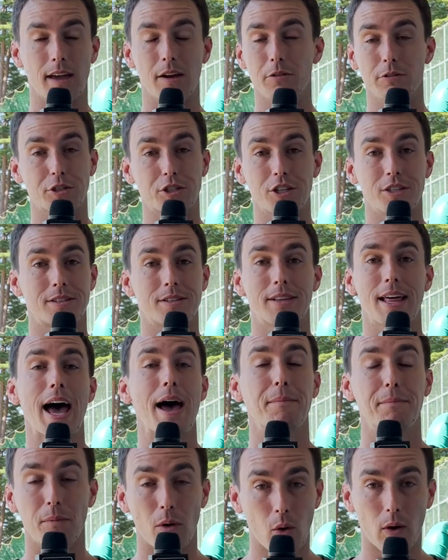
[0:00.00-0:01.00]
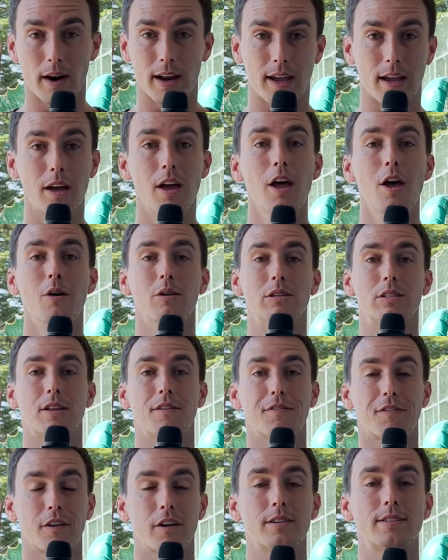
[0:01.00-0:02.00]
It was just that morning was the
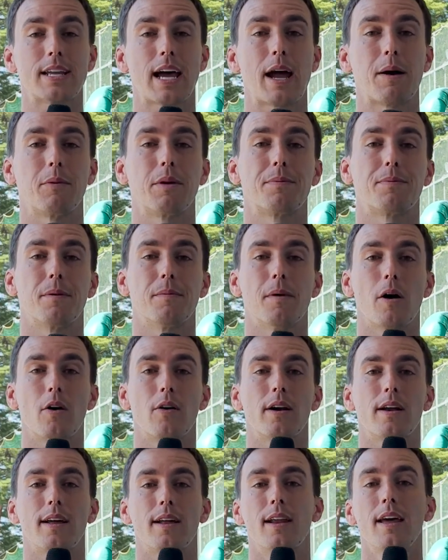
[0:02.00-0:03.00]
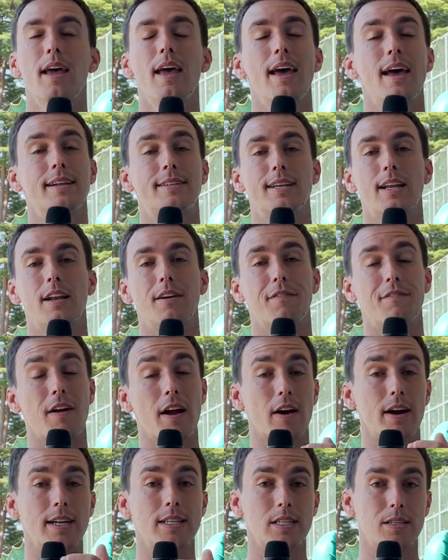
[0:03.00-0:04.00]
first time we promoted it. It's in a
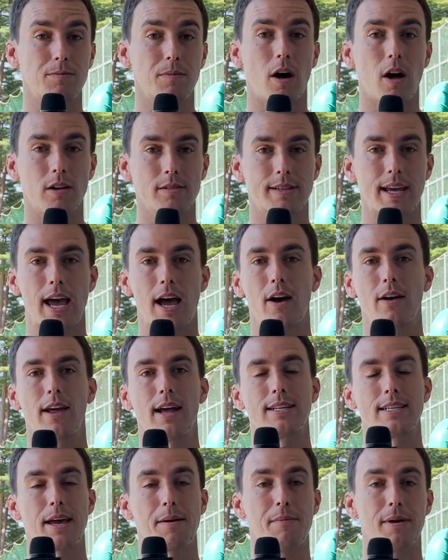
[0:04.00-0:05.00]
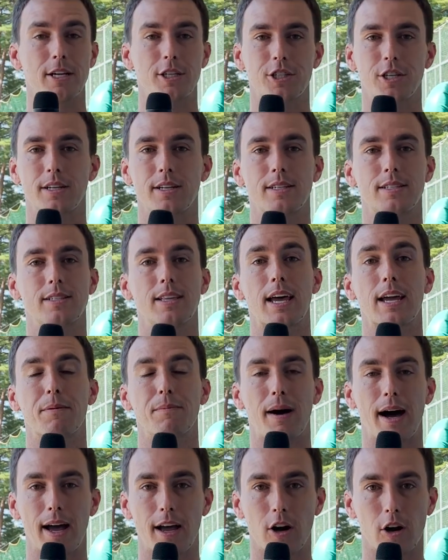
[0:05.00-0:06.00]
very small town. As I mentioned, it's like
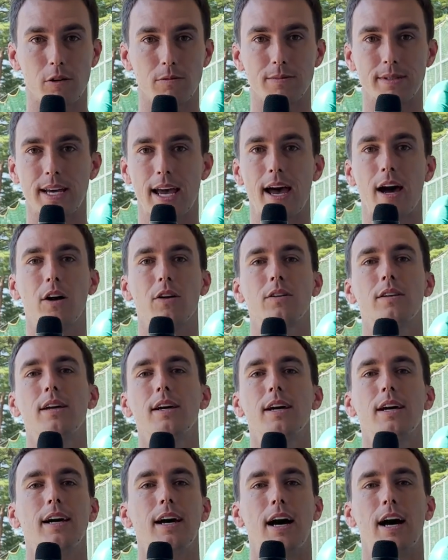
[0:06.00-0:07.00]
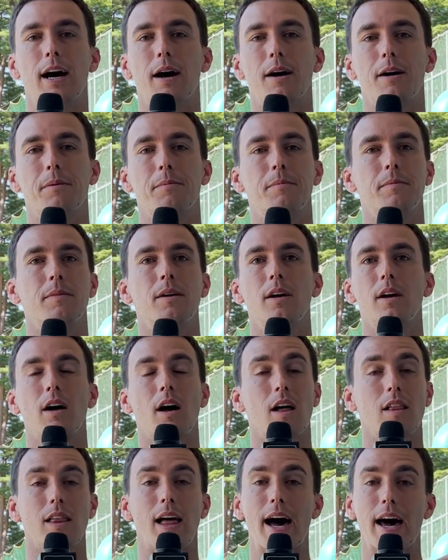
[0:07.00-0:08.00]
my hometown.
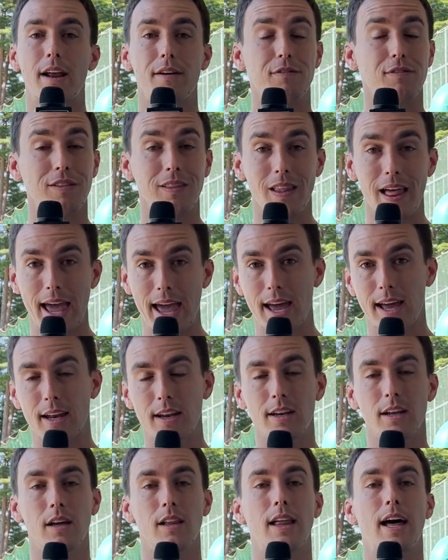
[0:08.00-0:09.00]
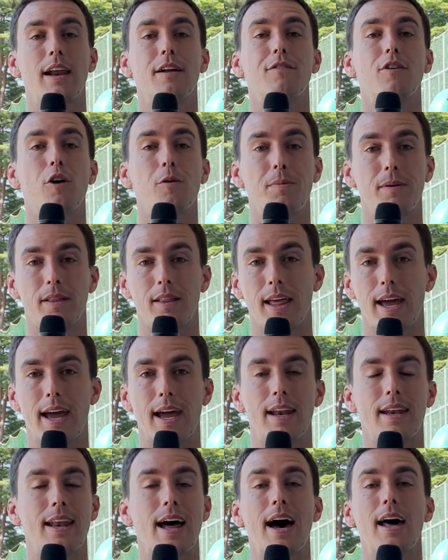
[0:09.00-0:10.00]
A lot of land, a lot of open
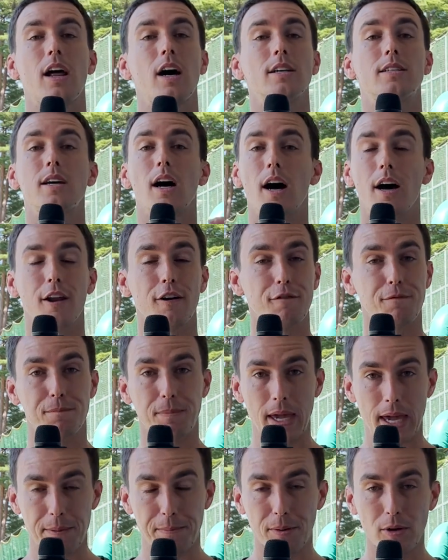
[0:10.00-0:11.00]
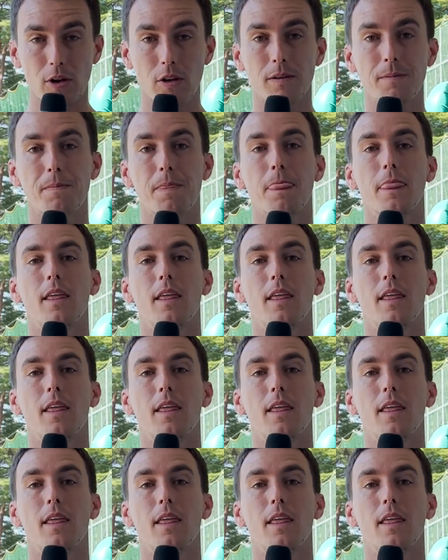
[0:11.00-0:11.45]
land, not a ton of people.